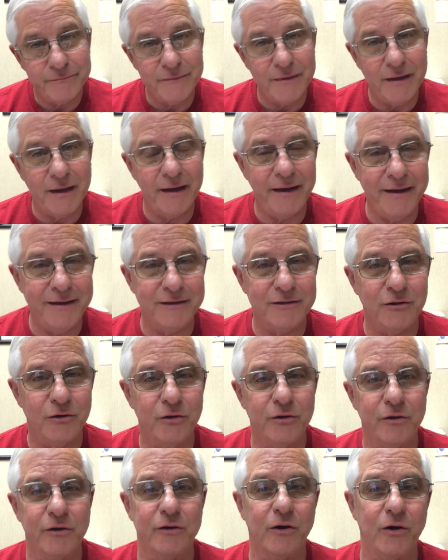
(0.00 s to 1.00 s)
I hate
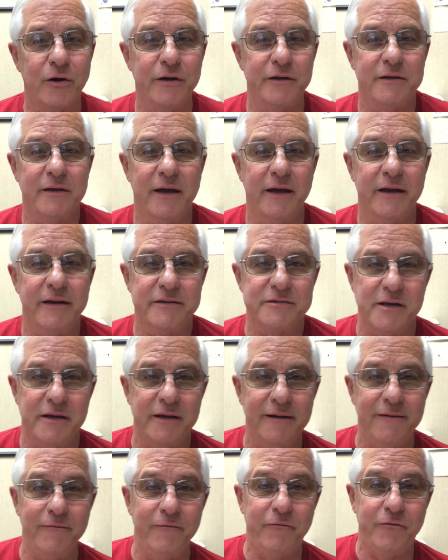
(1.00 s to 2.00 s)
calling it heart attack because I
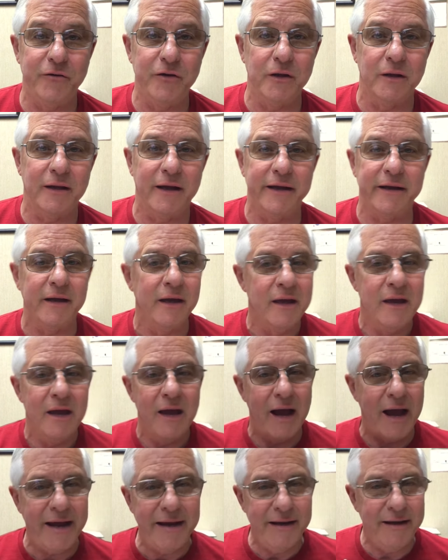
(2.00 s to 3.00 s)
didn't feel like
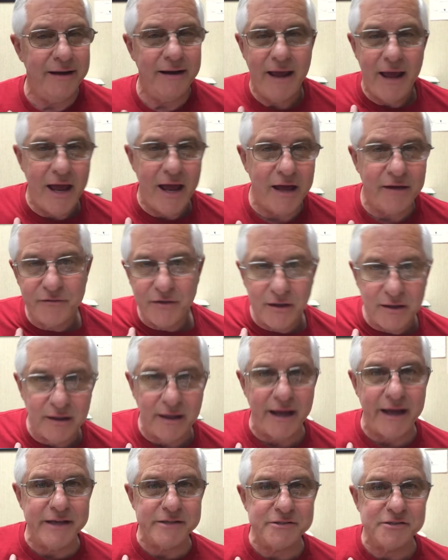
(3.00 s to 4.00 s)
I didn't have the
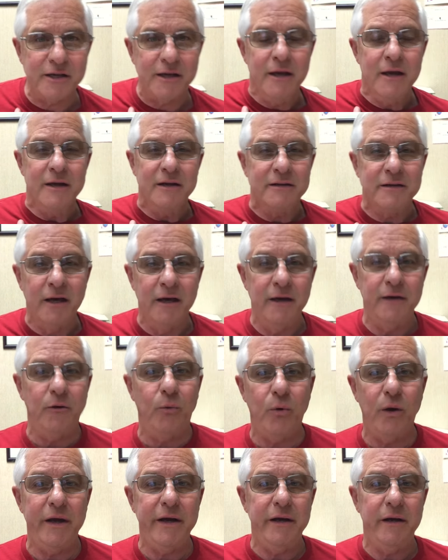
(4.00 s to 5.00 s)
classic ton of
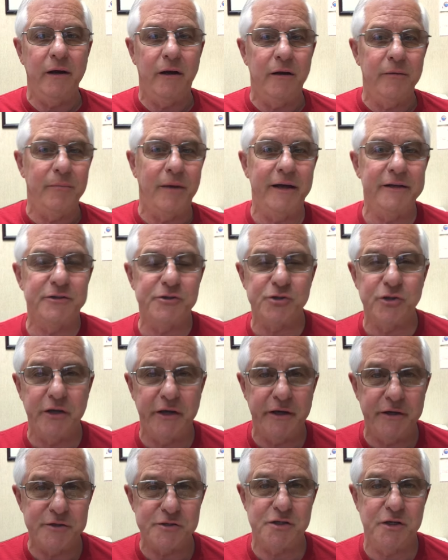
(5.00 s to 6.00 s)
weight on my
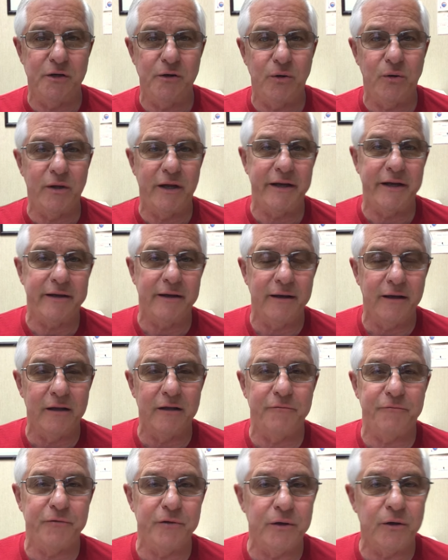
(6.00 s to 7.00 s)
chest, you know, like an
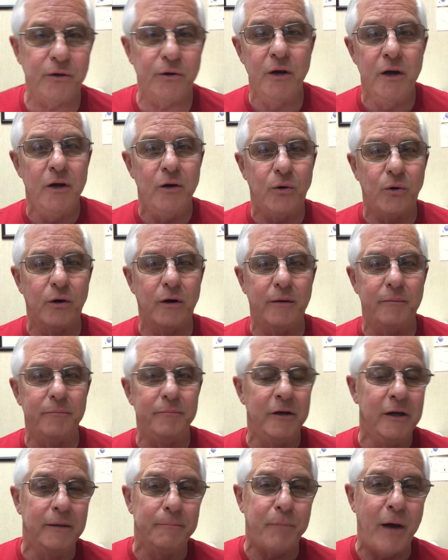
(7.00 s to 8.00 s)
elephant or, or a
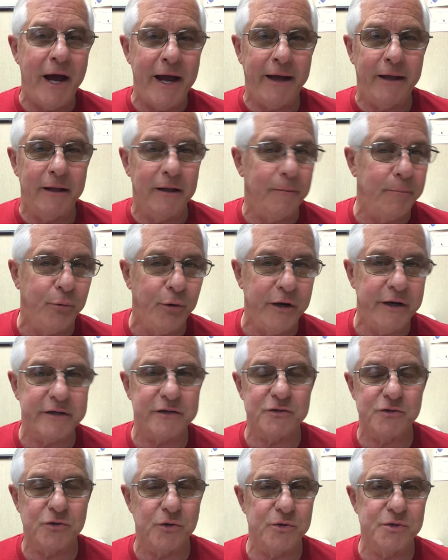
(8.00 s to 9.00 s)
pile of
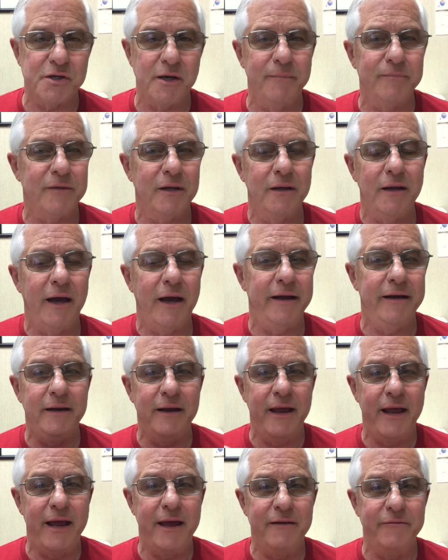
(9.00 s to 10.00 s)
bricks or something. I
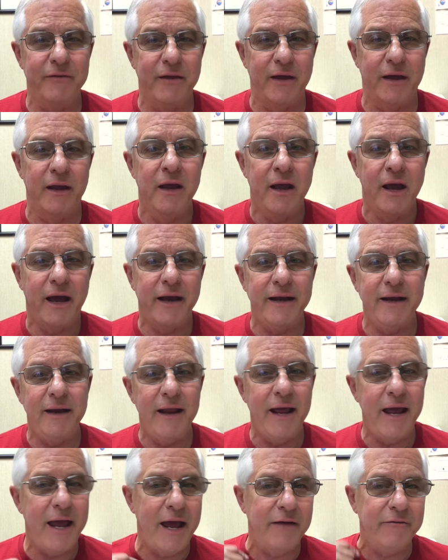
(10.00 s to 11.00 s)
didn't have that. I didn't
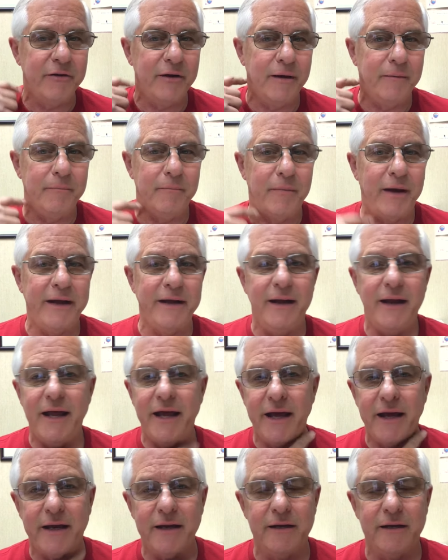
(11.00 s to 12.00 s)
have it up my
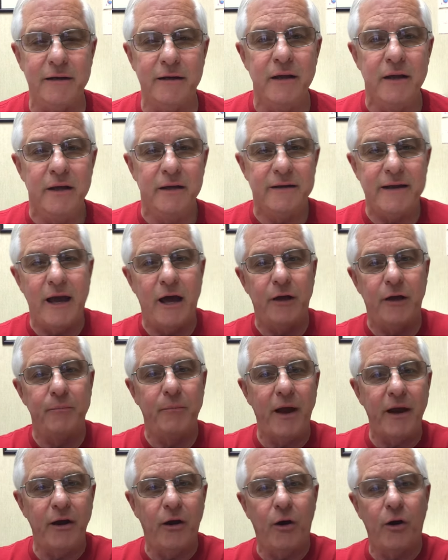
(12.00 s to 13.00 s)
neck and down
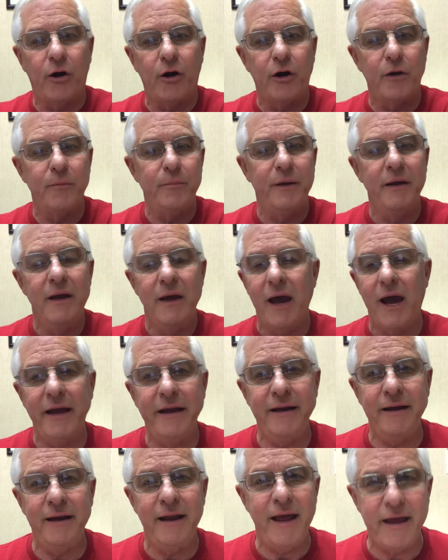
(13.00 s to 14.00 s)
my arm, and I
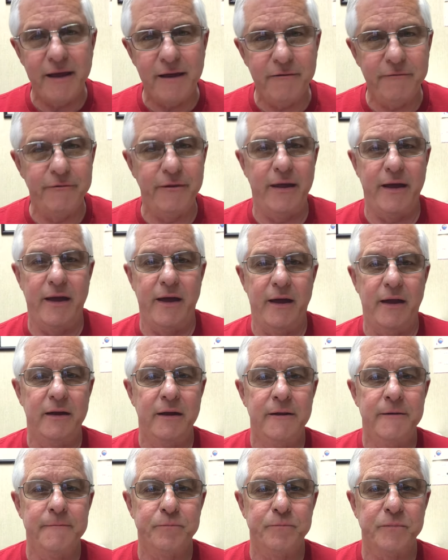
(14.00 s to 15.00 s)
didn't have that.
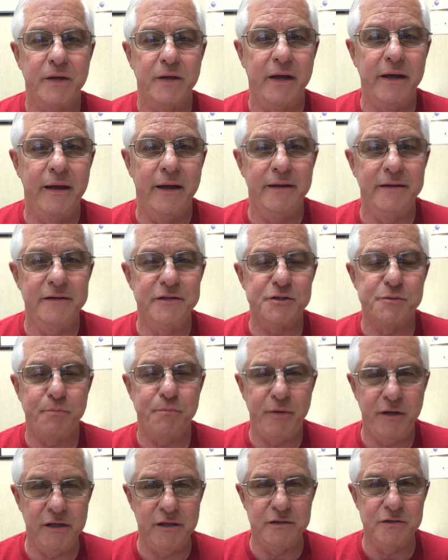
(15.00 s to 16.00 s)
I had this
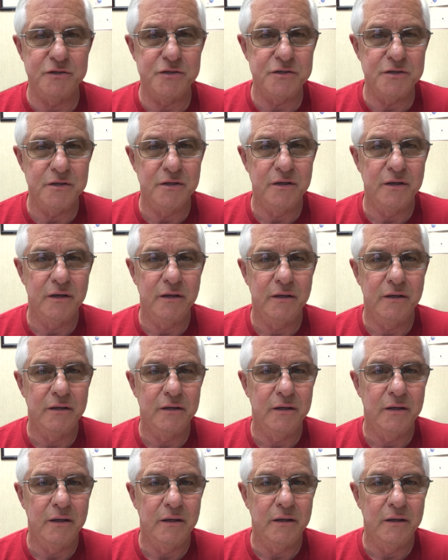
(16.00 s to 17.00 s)
pinch
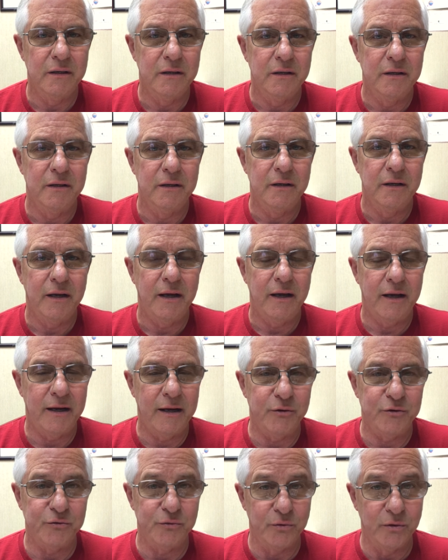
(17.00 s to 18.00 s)
and
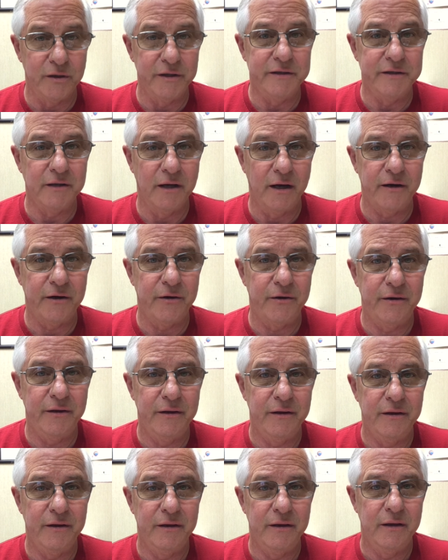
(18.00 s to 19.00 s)
I was really tired.
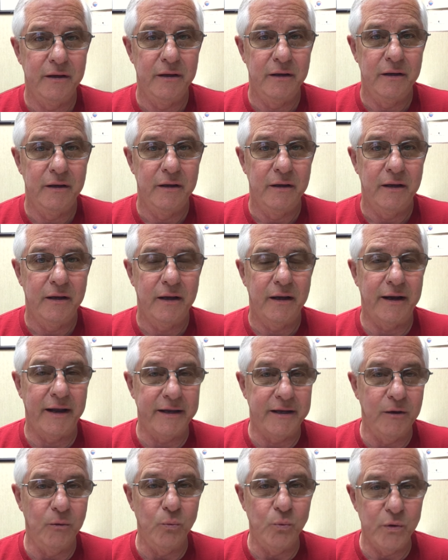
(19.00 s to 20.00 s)
And I
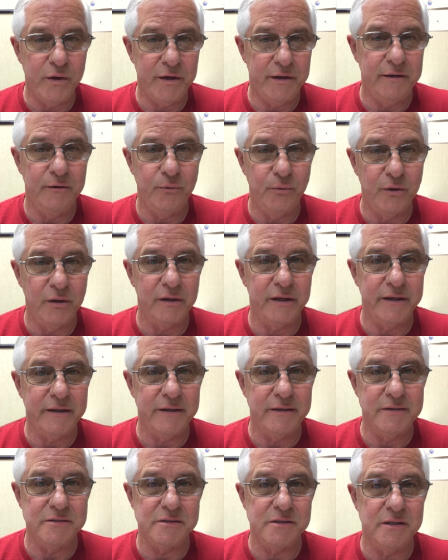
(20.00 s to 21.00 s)
get winded really
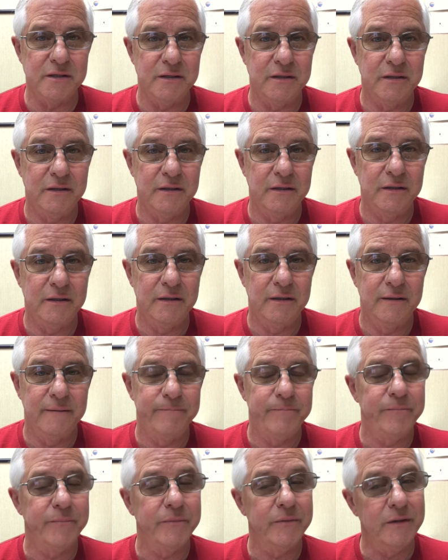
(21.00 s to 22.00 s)
easy.
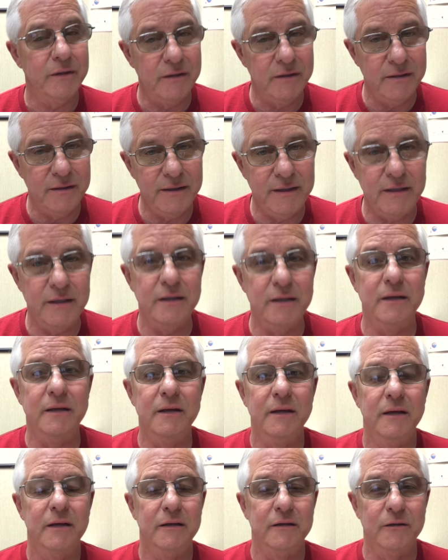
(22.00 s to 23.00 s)
You need,
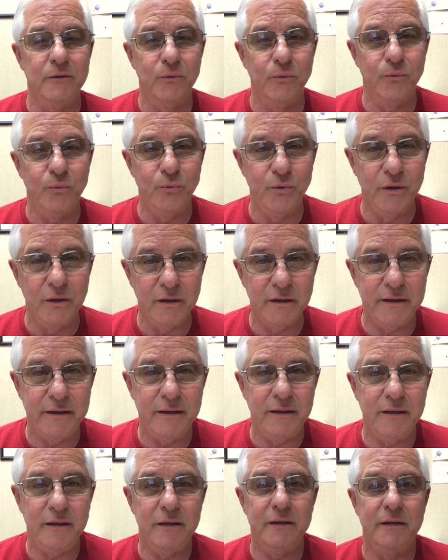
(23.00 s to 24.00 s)
you really
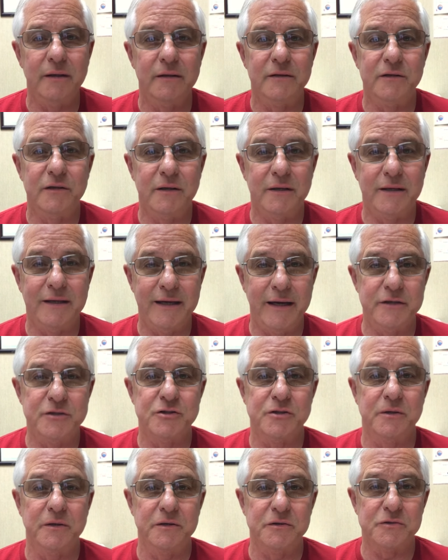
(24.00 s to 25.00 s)
need to
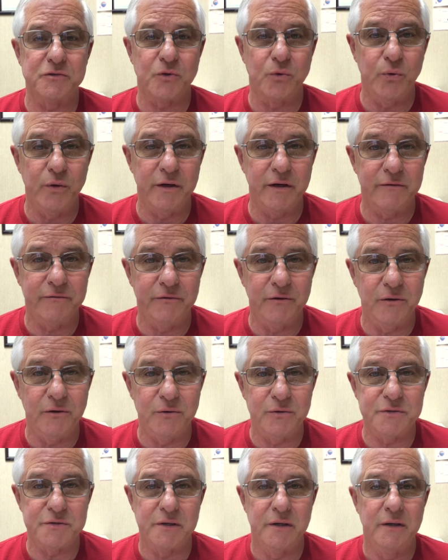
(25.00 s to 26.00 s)
catch this quick,
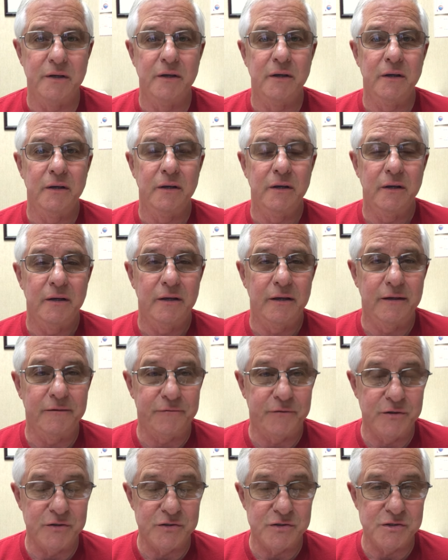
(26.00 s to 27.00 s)
folks. If
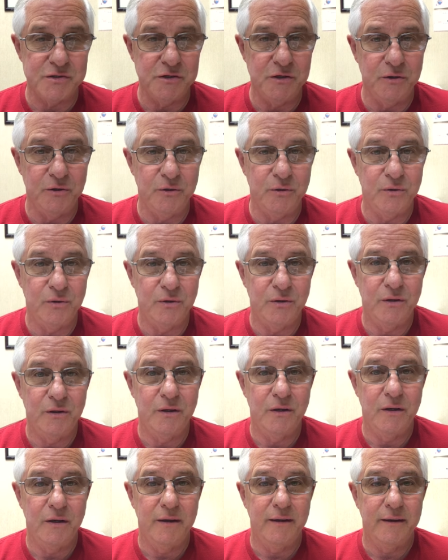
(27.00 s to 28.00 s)
this is you,
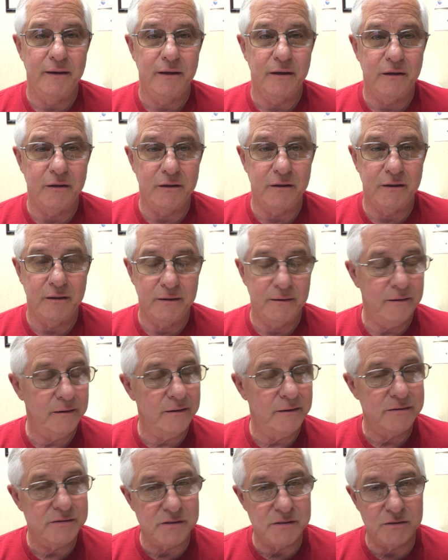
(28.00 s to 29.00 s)

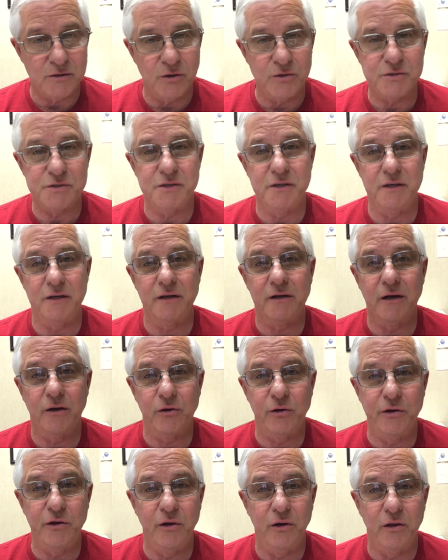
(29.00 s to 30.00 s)
start seeing a
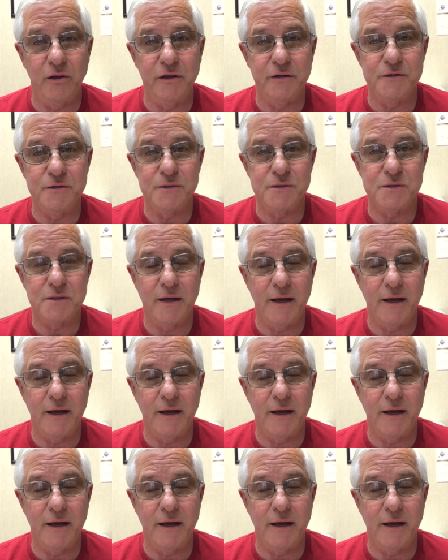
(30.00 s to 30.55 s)
cardiologist.